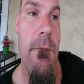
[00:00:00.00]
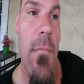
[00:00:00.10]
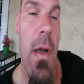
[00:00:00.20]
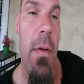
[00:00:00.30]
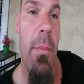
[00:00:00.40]

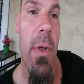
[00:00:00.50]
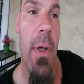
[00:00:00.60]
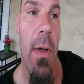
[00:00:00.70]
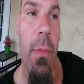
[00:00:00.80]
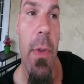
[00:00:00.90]
But I don't want
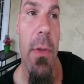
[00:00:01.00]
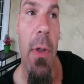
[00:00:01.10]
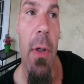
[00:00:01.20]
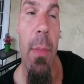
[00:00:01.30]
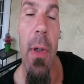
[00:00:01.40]
to talk about
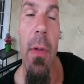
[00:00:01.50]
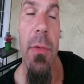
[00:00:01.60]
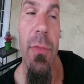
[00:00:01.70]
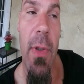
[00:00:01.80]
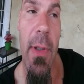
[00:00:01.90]
all this right
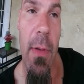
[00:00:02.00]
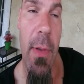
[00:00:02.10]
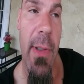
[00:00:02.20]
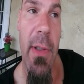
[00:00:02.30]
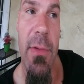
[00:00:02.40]
now, I
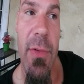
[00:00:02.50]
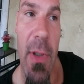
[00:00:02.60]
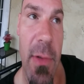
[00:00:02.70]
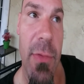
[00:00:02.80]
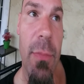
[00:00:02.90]
guess. I just
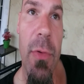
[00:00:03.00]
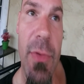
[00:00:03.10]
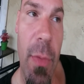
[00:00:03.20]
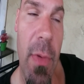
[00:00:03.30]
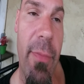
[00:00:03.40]
mostly want to
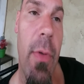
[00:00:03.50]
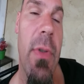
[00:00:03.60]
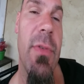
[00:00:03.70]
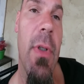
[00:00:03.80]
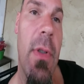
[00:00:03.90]
focus on
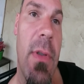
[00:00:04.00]
this.